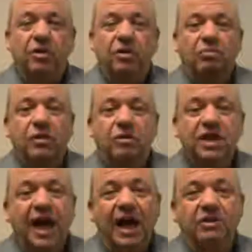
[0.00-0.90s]
most
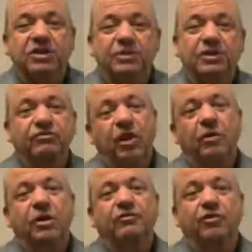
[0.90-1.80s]
congressmen
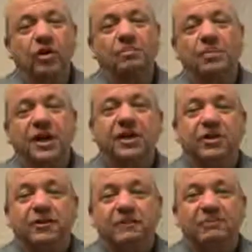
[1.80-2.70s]
voted for a bill
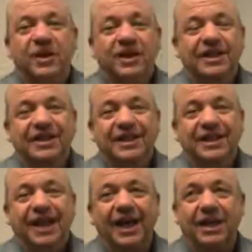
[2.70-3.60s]

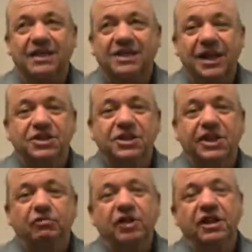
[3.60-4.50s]
that essentially
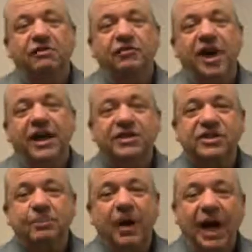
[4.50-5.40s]
redefines
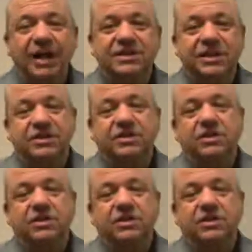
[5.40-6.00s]
deposits